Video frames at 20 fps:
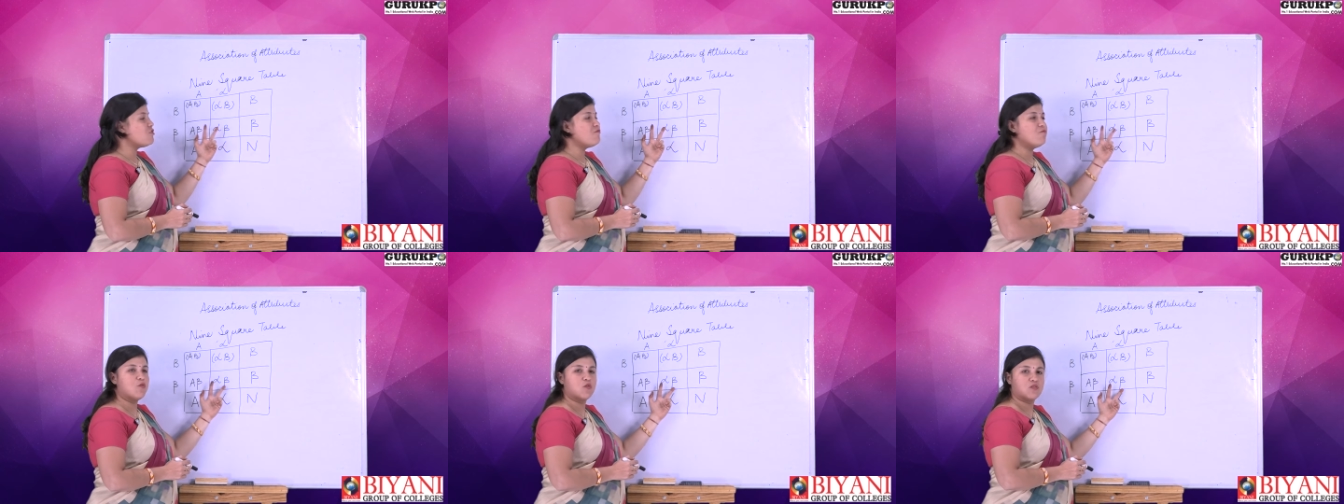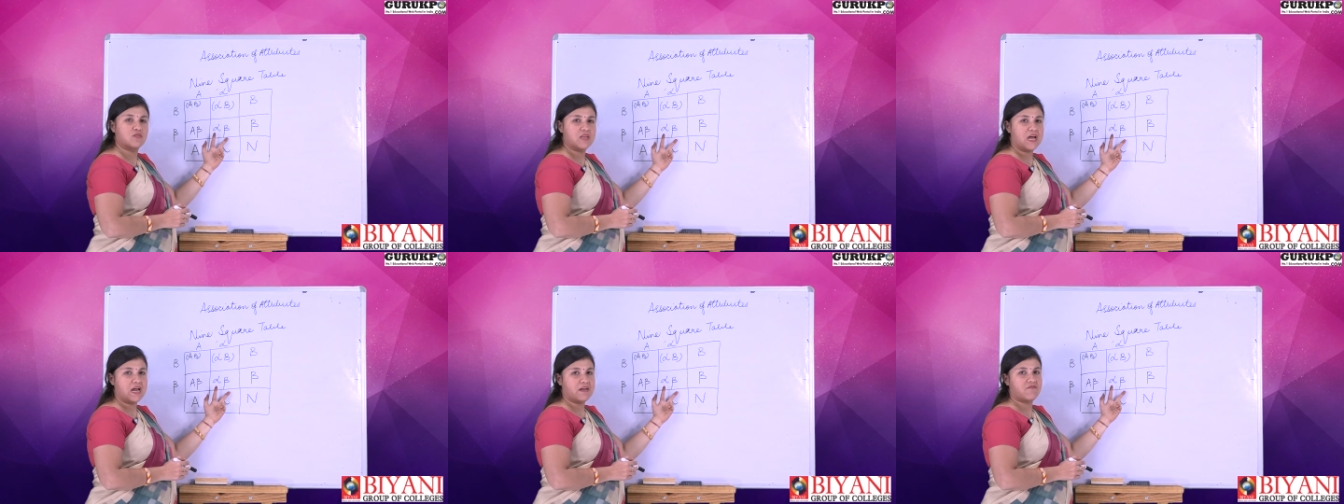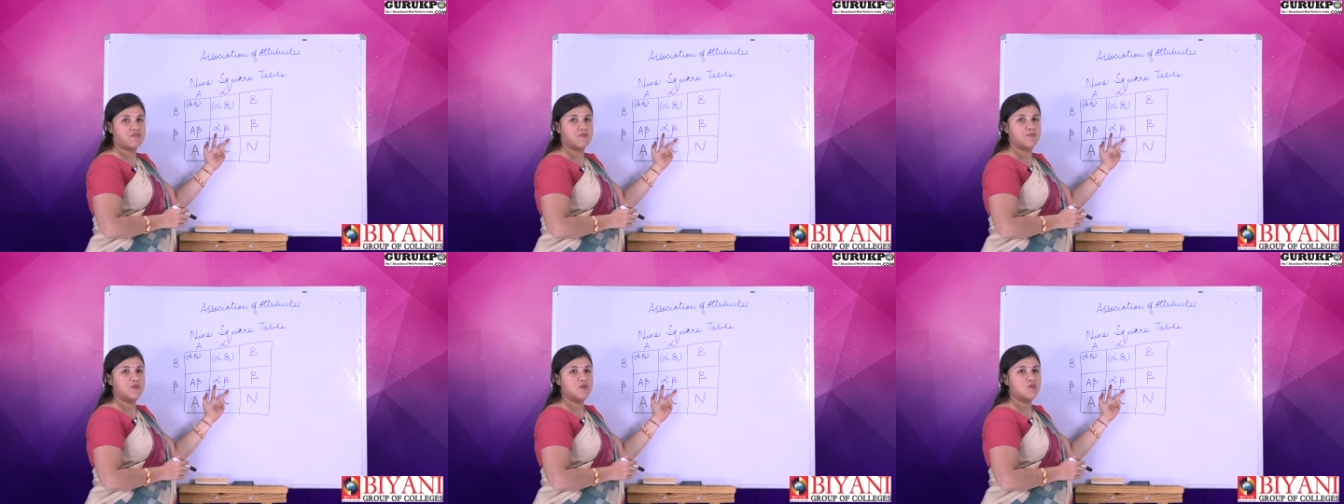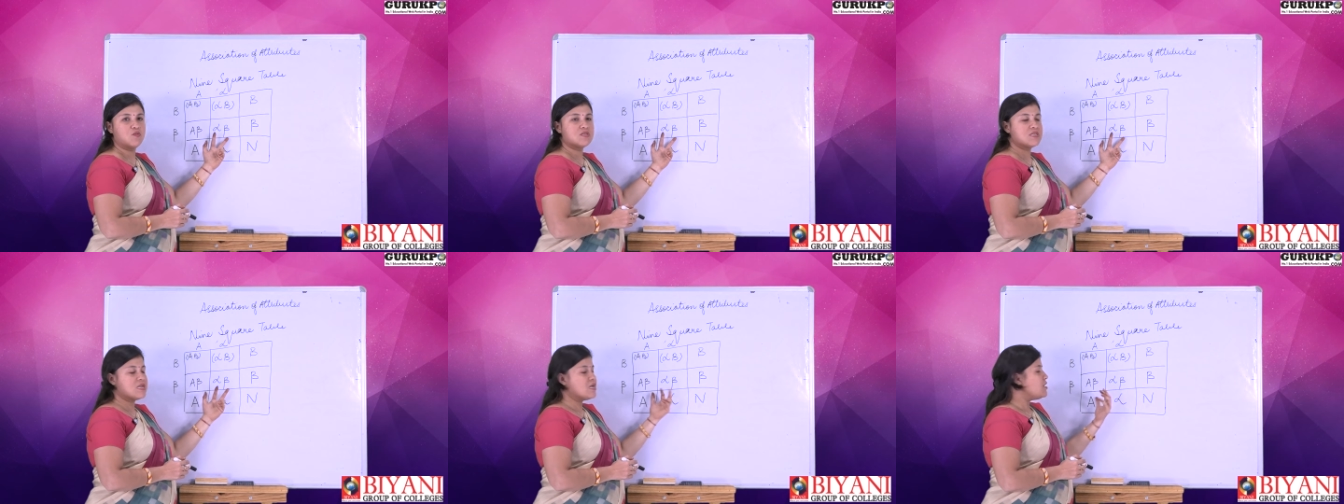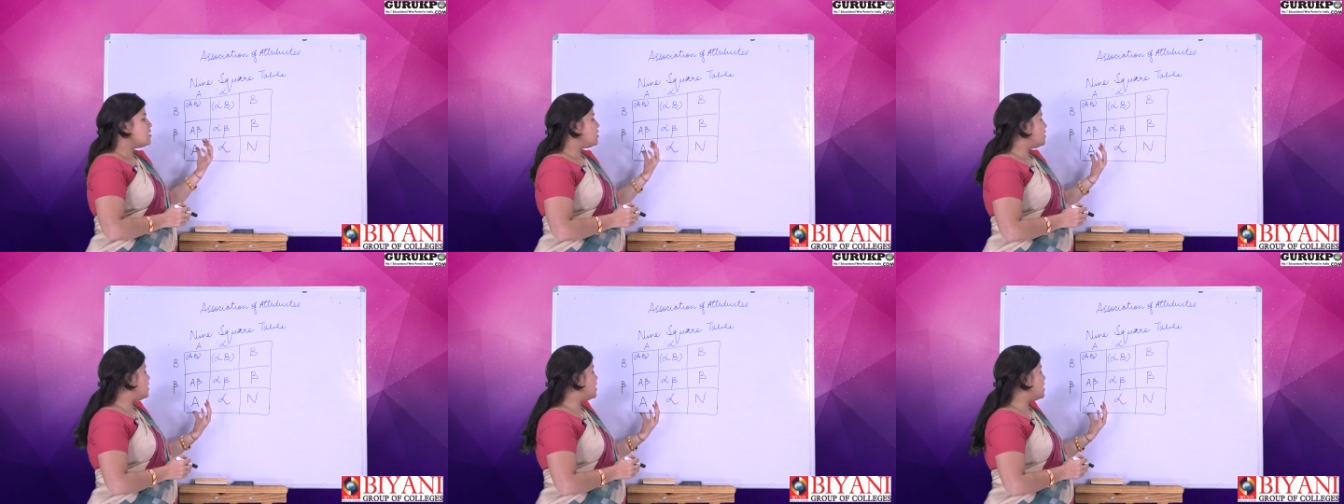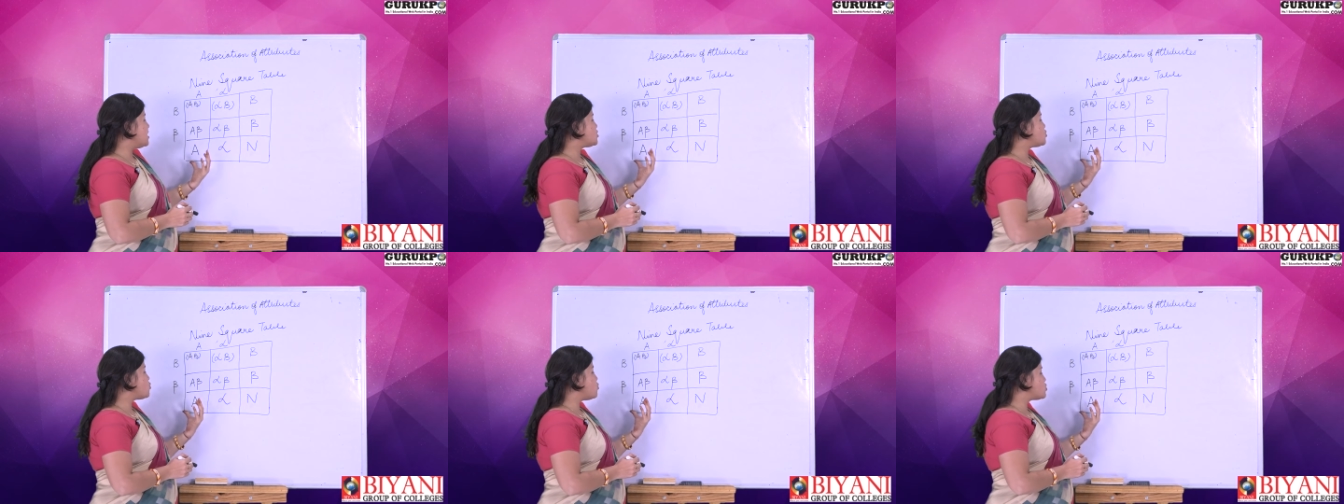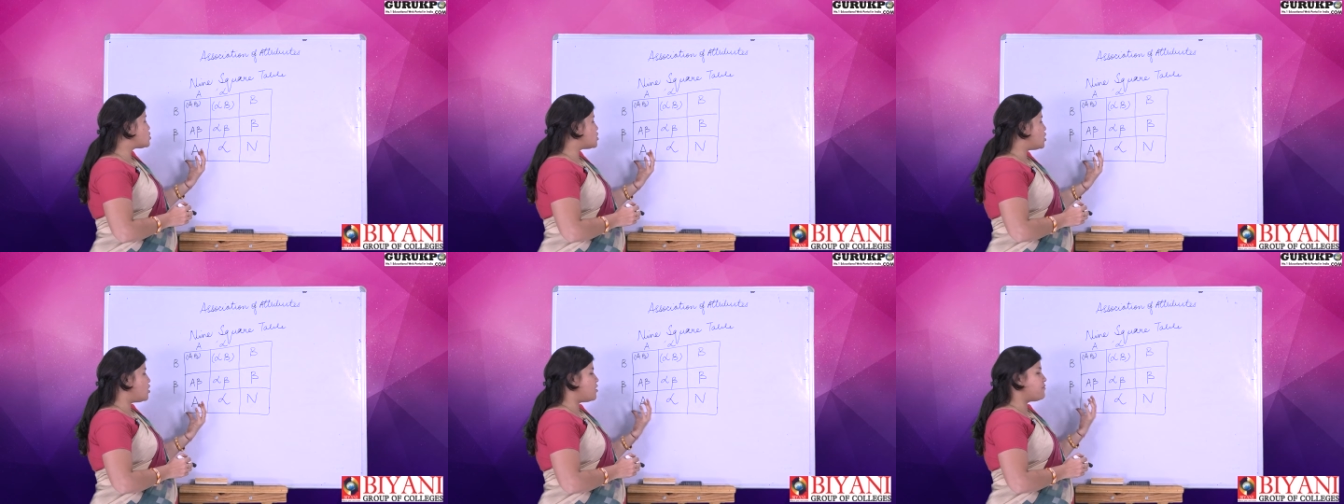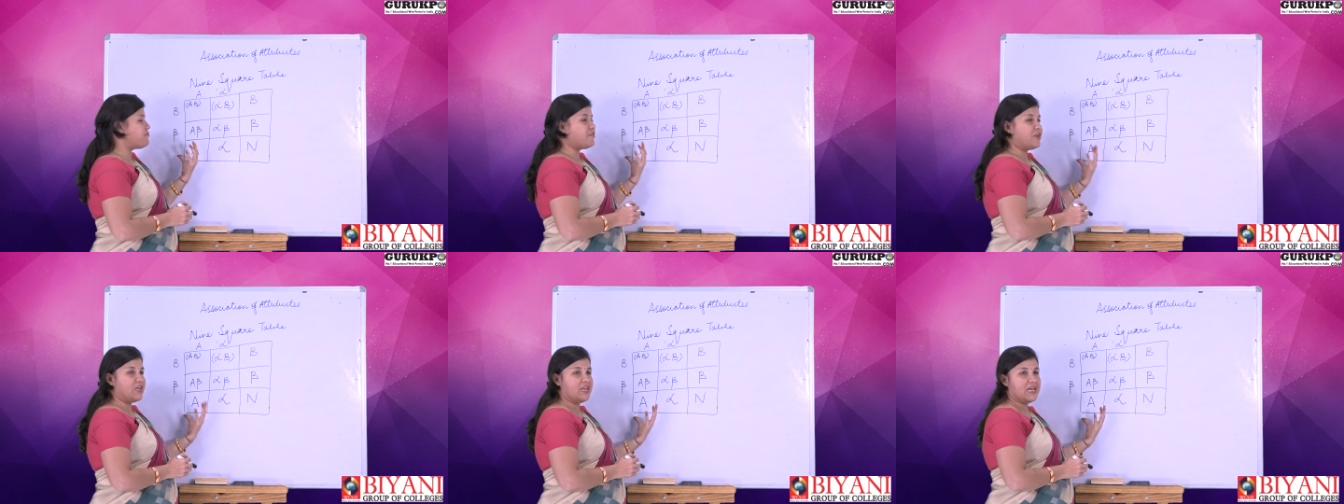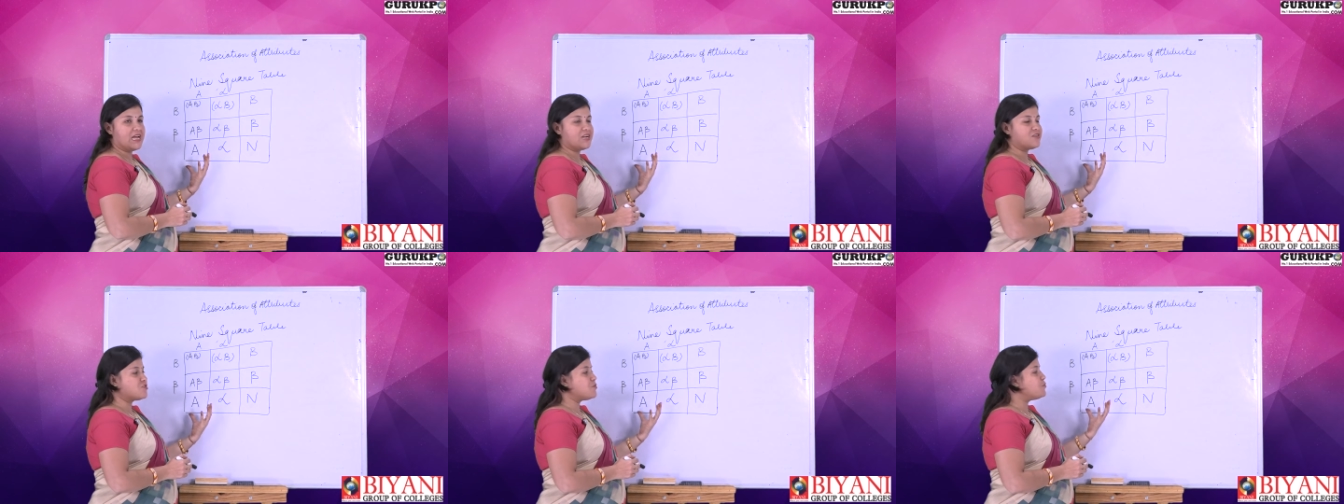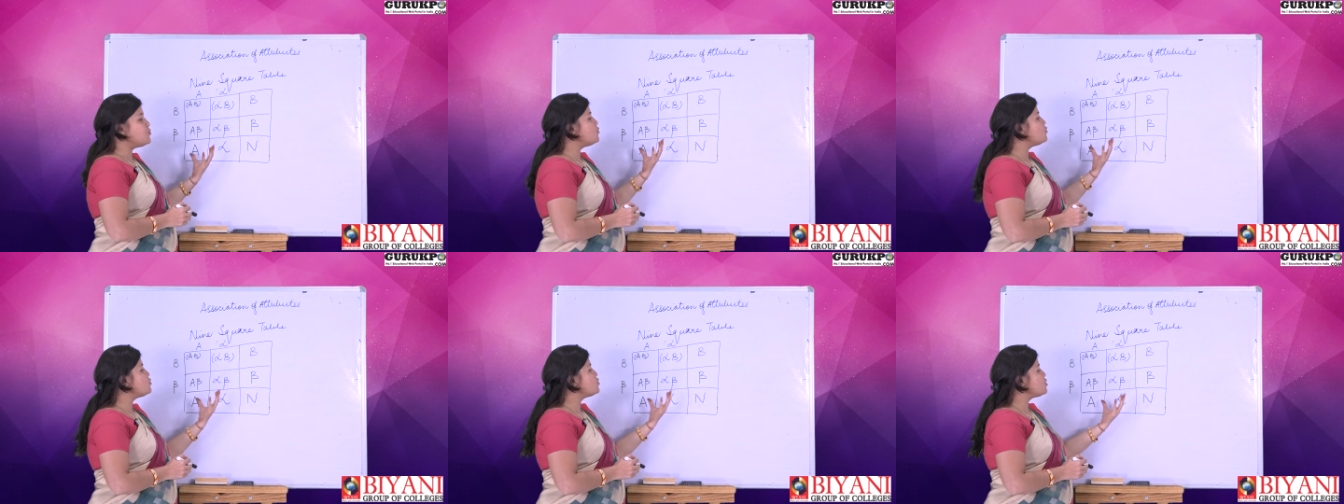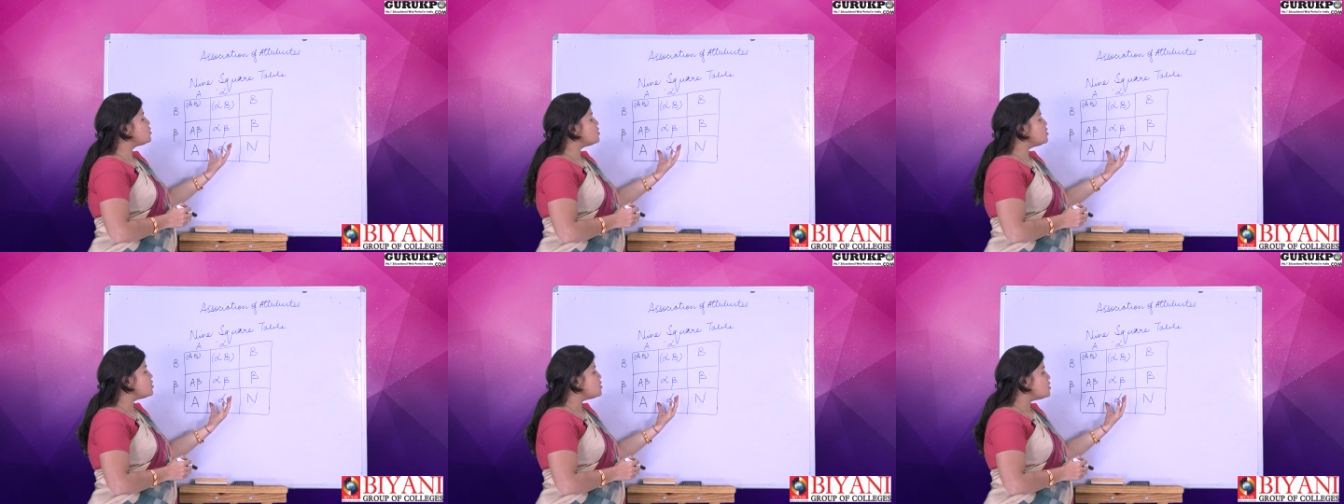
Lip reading: of both the attributes. Here, total of A attribute,